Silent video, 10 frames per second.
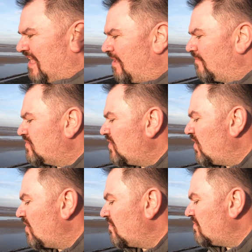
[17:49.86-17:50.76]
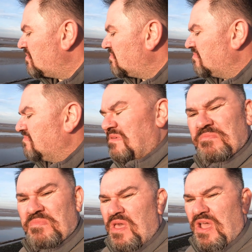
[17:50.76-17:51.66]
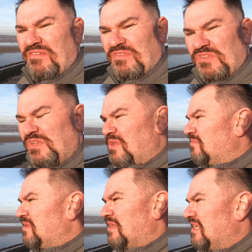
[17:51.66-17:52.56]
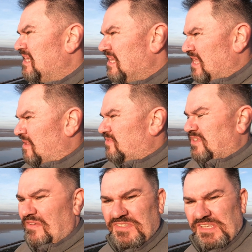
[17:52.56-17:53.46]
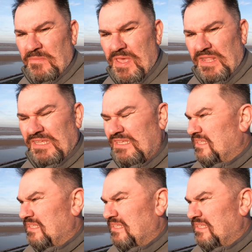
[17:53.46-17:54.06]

I'm zoomed, not even zoomed, I'm 70mm.